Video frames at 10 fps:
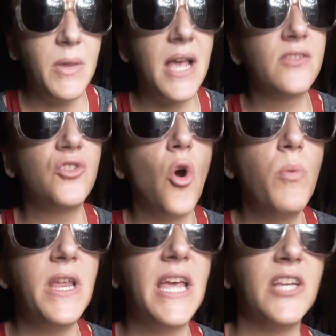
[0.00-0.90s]
Because
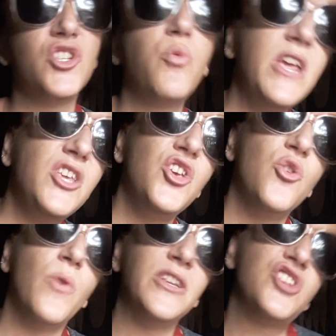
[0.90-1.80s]
nobody can tweak
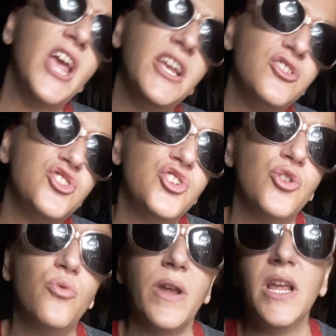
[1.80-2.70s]
you and change
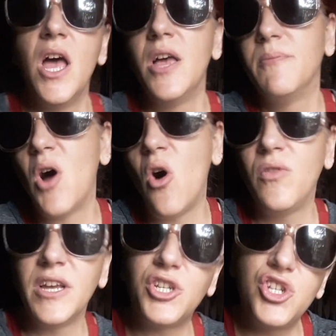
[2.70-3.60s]
you and all
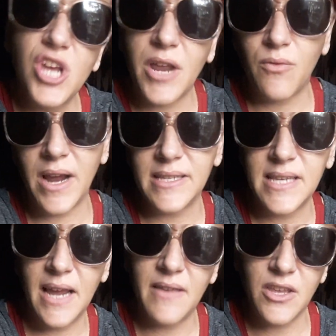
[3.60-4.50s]
this shit, right?
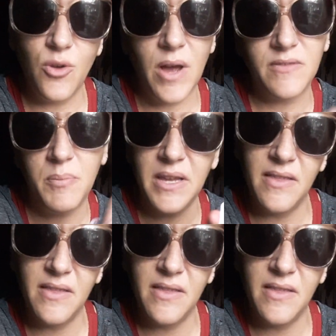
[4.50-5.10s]
Saying that you have to be